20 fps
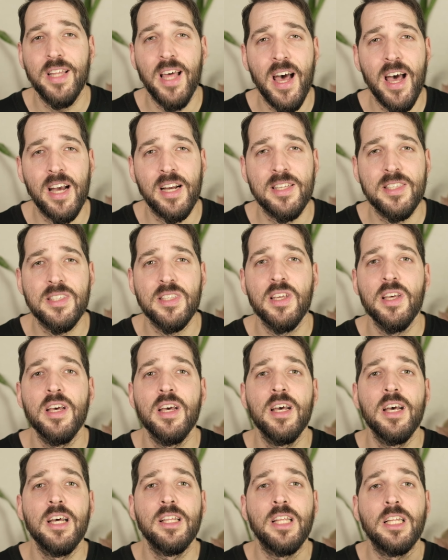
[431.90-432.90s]
DACs.
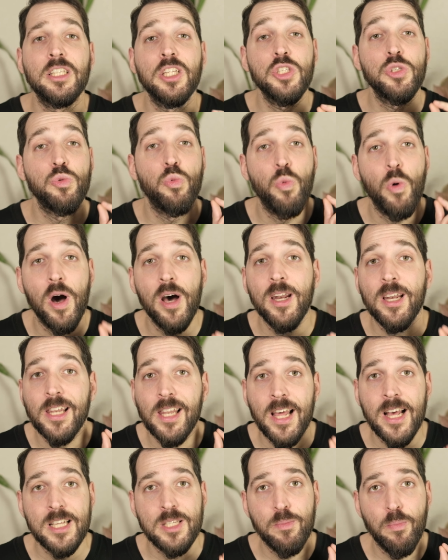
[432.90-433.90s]
That is one
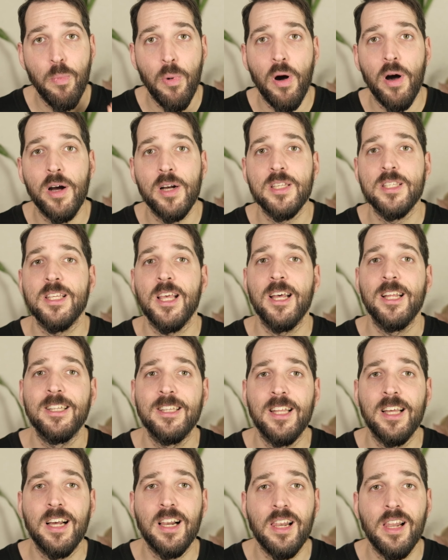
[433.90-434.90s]
less box and
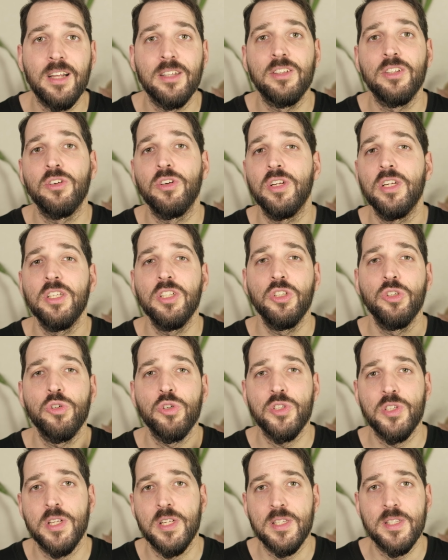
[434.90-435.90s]
declutter in your
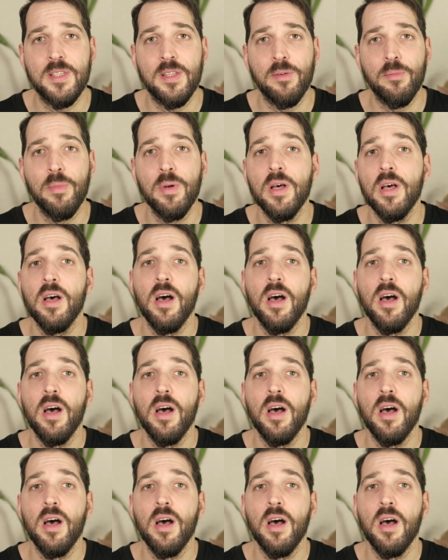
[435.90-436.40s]
system.